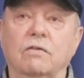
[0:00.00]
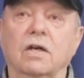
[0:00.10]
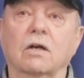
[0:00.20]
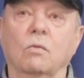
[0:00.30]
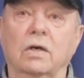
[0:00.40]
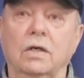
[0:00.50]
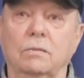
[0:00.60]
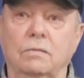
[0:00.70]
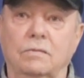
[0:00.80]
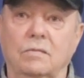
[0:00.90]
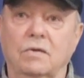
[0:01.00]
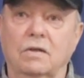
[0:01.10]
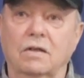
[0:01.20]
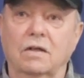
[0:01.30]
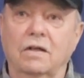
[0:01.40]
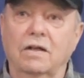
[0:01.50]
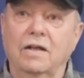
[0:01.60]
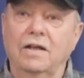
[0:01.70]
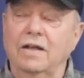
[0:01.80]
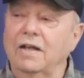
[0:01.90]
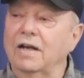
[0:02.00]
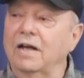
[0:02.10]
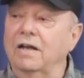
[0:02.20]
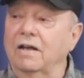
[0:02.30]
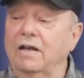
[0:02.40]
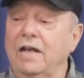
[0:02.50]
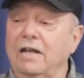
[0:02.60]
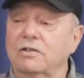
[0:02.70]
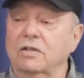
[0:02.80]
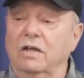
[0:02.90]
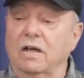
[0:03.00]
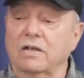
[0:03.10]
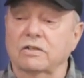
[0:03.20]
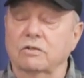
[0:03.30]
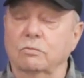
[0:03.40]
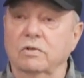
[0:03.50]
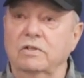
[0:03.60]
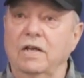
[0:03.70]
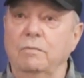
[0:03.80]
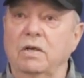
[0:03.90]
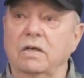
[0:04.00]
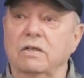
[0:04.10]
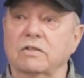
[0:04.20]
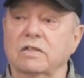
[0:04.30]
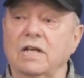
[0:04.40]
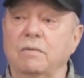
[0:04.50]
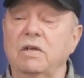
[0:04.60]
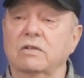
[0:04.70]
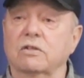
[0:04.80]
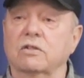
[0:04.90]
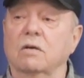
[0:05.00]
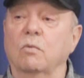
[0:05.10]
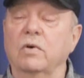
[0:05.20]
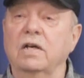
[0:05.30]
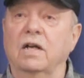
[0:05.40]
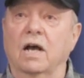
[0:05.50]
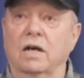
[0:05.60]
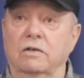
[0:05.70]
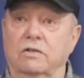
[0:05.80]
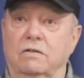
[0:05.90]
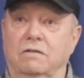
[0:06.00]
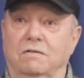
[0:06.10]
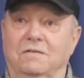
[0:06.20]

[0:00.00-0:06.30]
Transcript: flare went up, and I asked the guy, I said, what's that mean? He says, that means a submarine got us.